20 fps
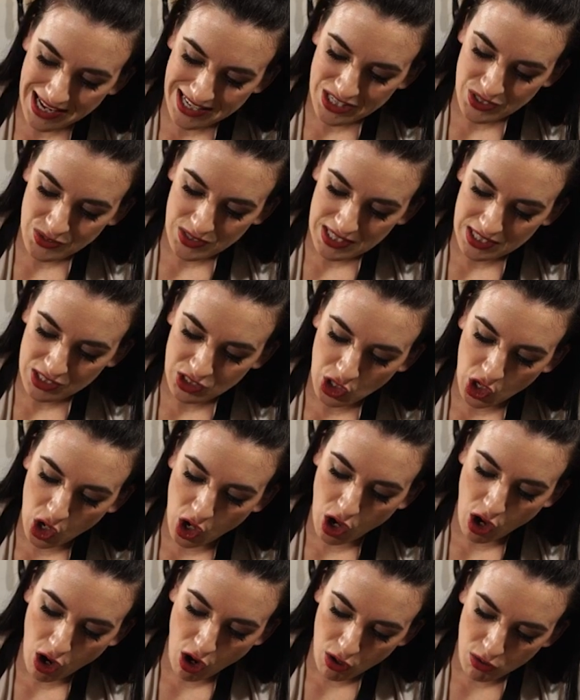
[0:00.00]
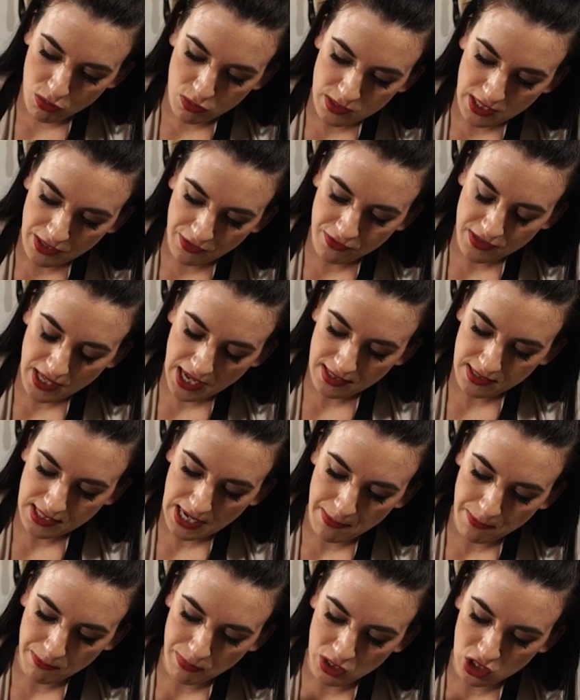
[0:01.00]
and you need to hold it for that
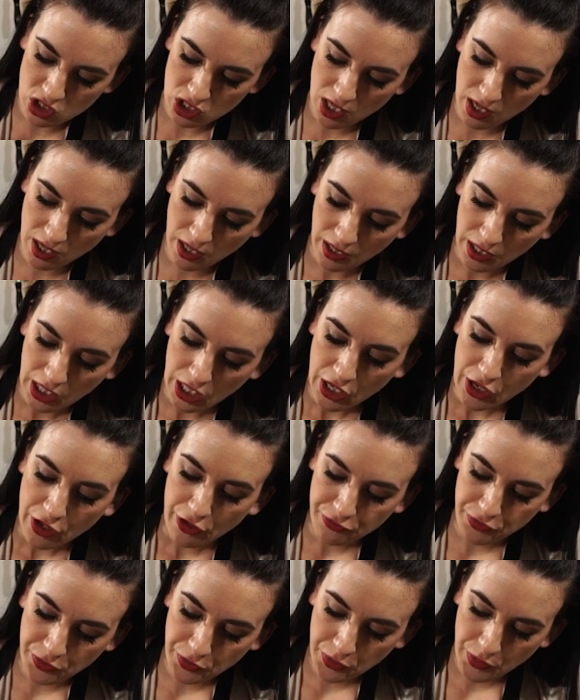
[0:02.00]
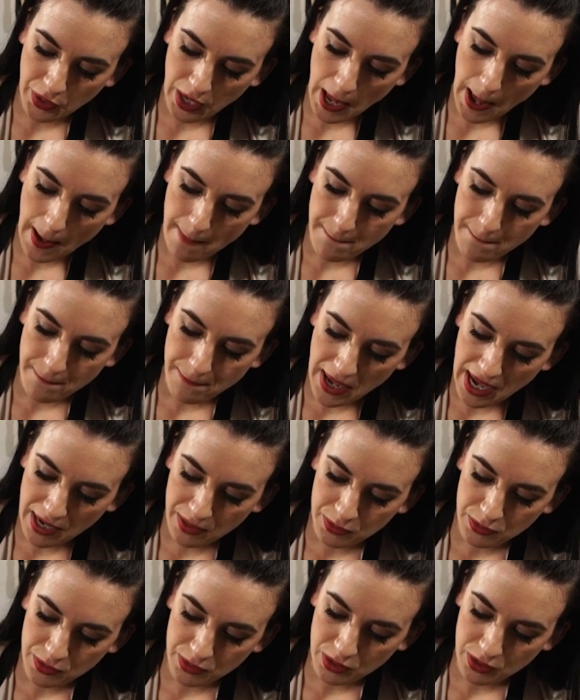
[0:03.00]
temperature for about